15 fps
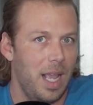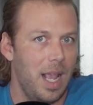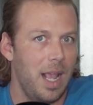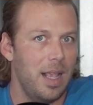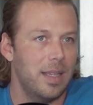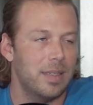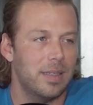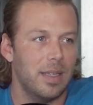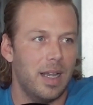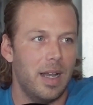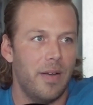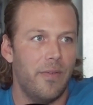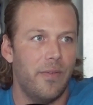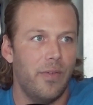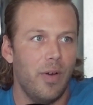is a
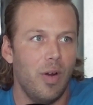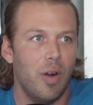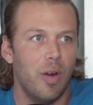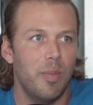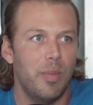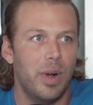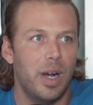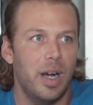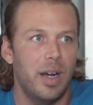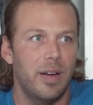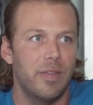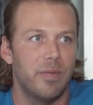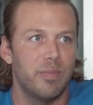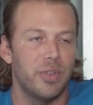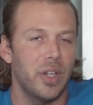form
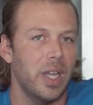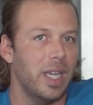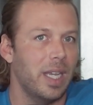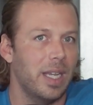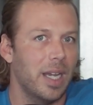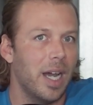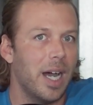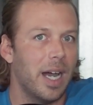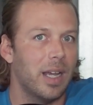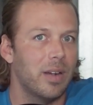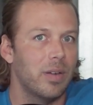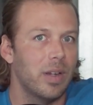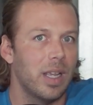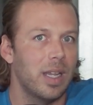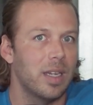of playing God
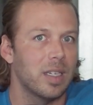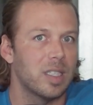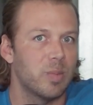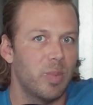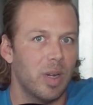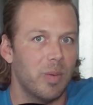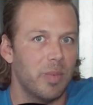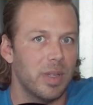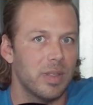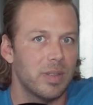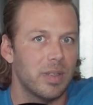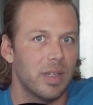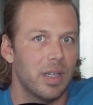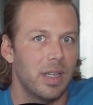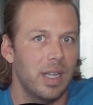in experiments.
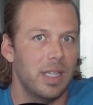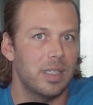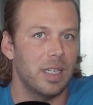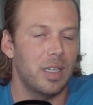It's